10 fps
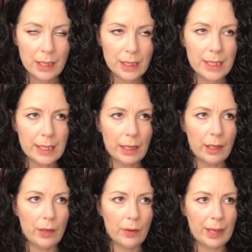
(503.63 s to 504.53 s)

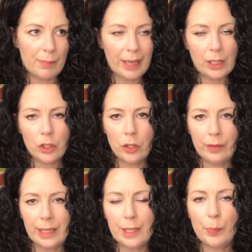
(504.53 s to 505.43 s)
So it makes sure
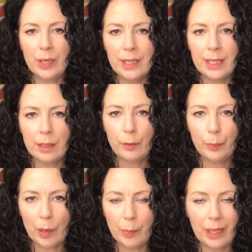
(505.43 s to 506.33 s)
that it's printed off
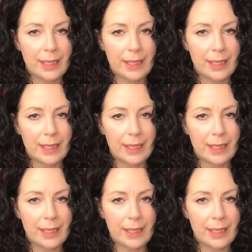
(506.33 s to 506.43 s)
properly.